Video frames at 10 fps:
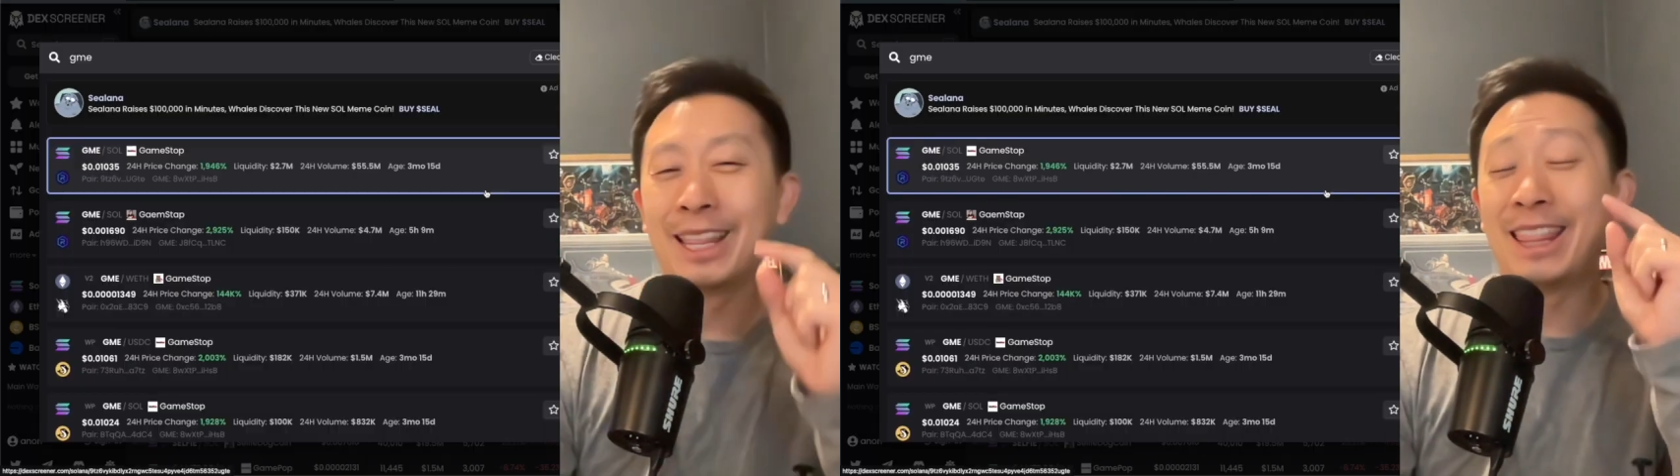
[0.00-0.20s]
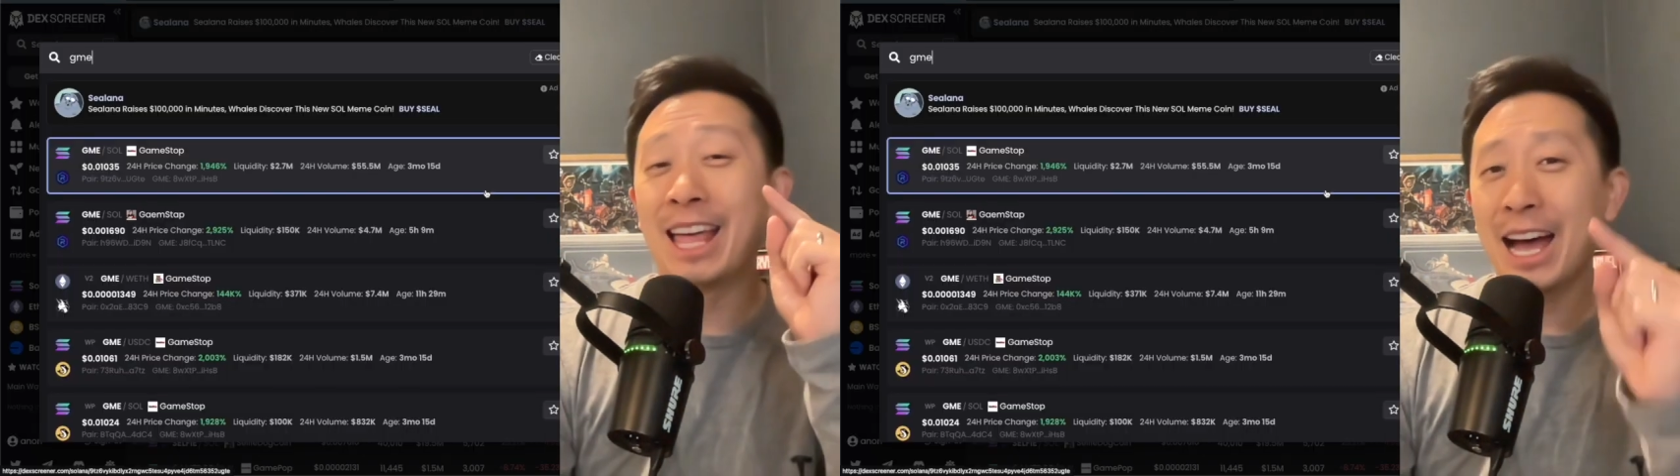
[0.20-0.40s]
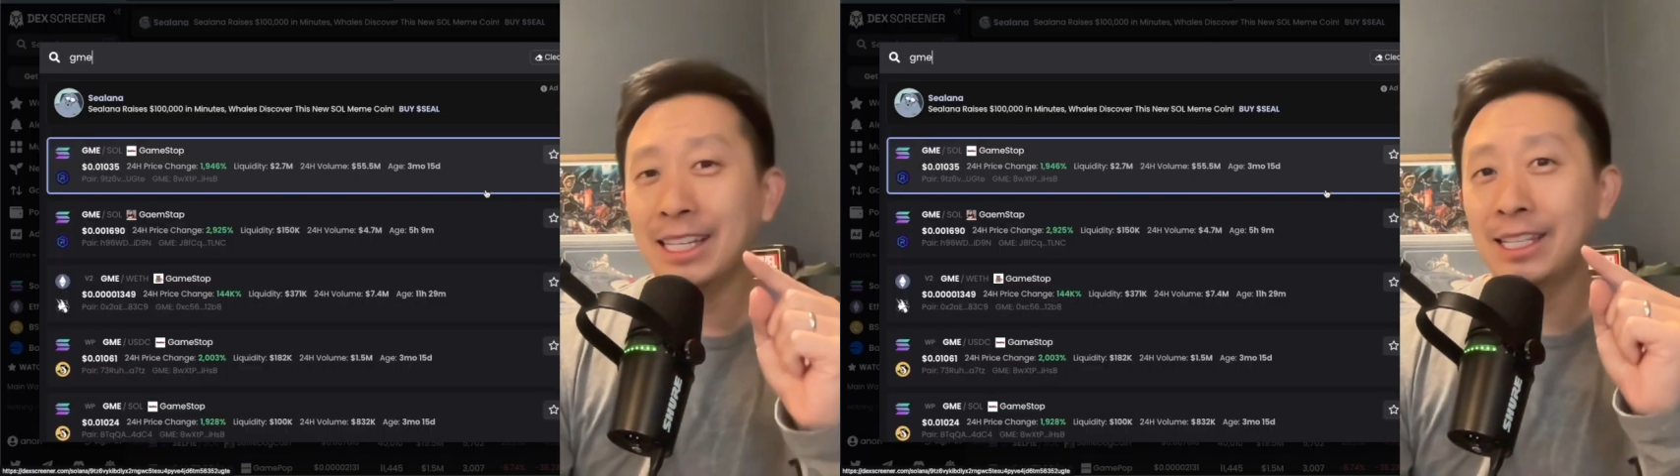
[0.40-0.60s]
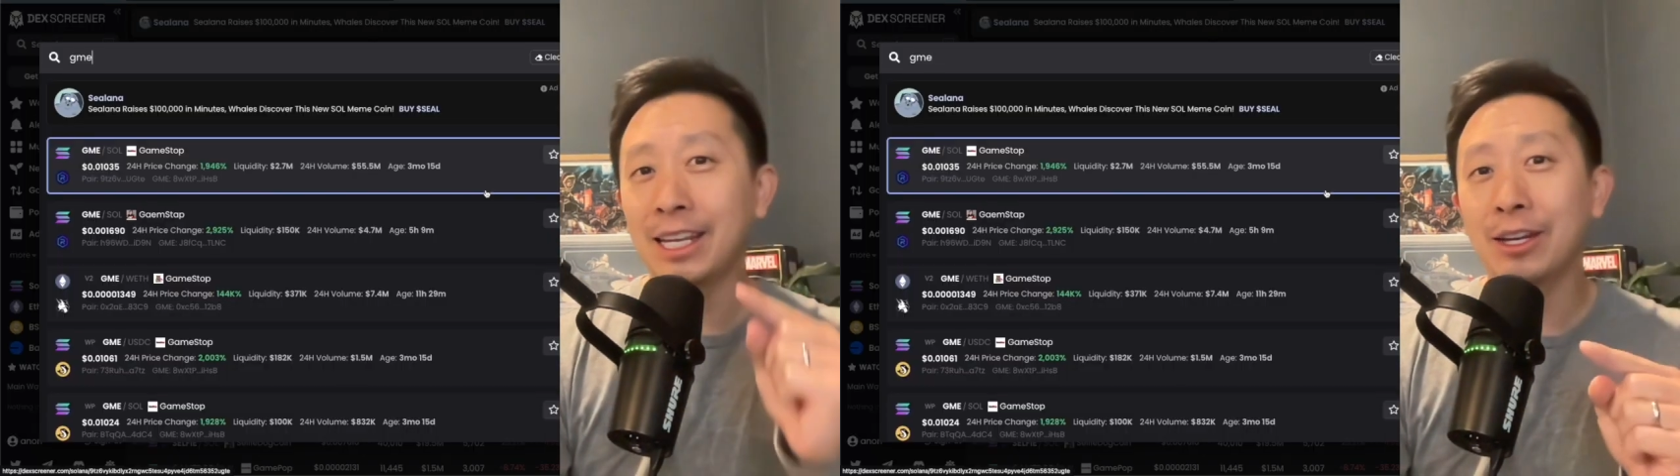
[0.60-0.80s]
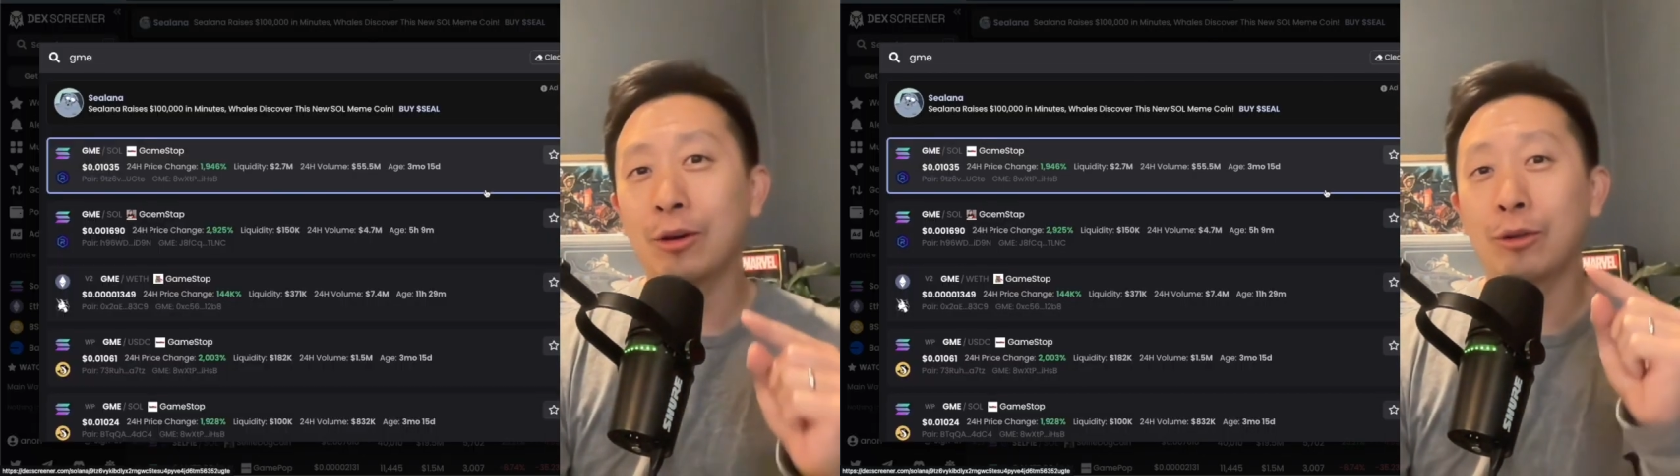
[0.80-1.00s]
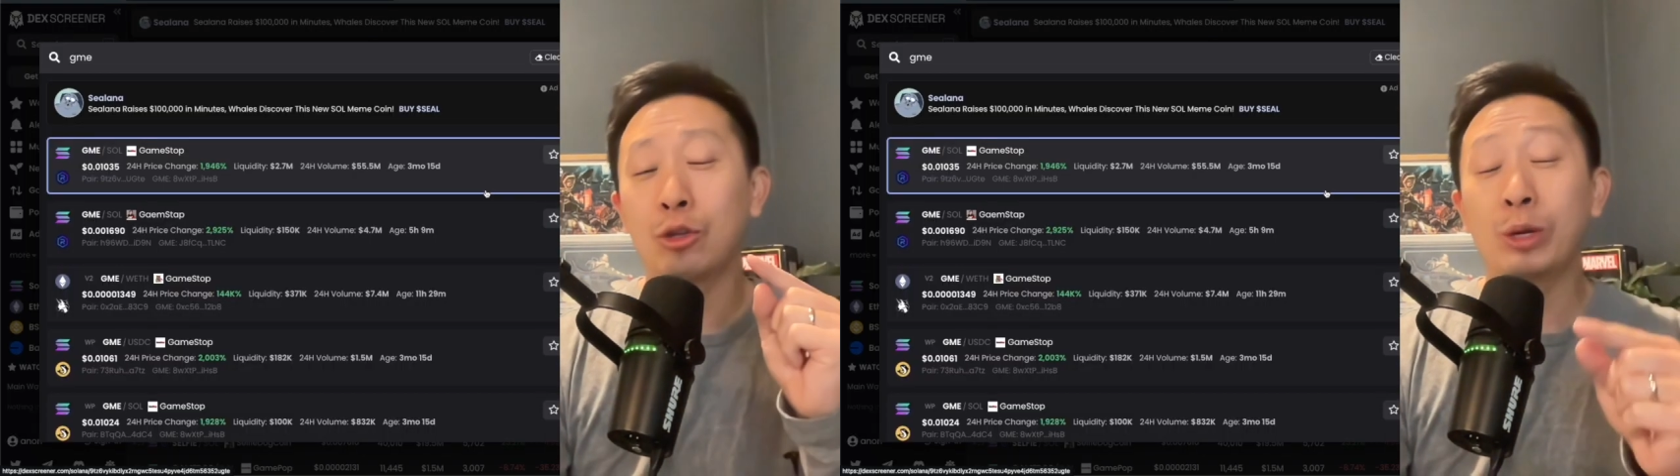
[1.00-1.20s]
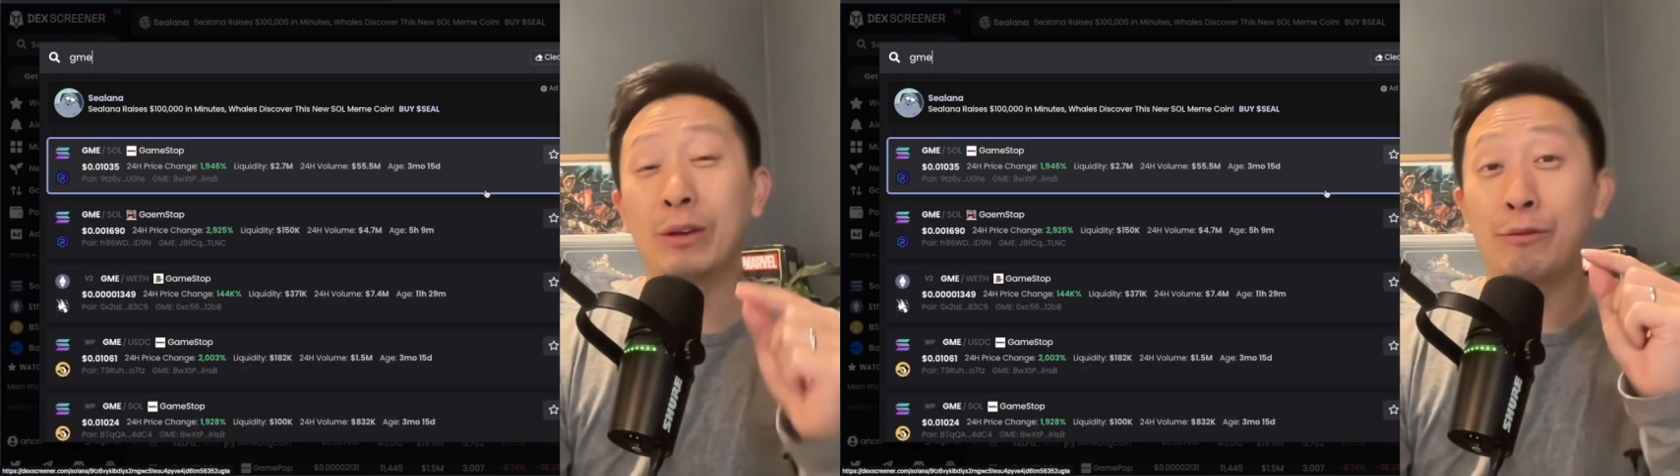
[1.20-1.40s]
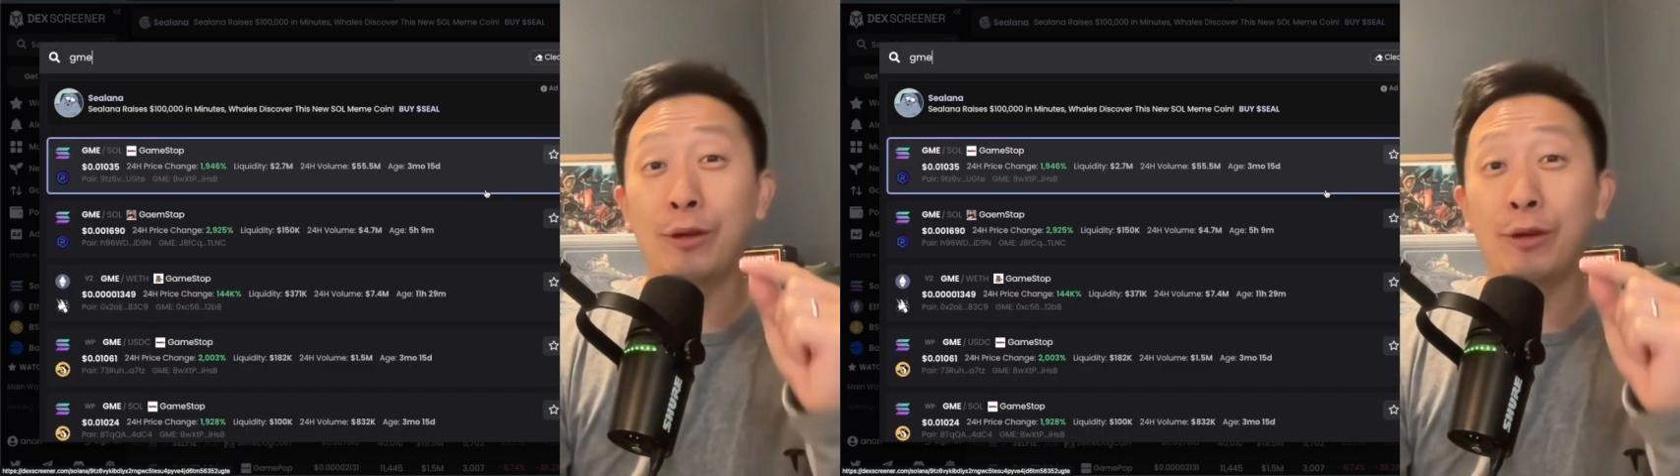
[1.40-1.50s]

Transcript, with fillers: That single tweet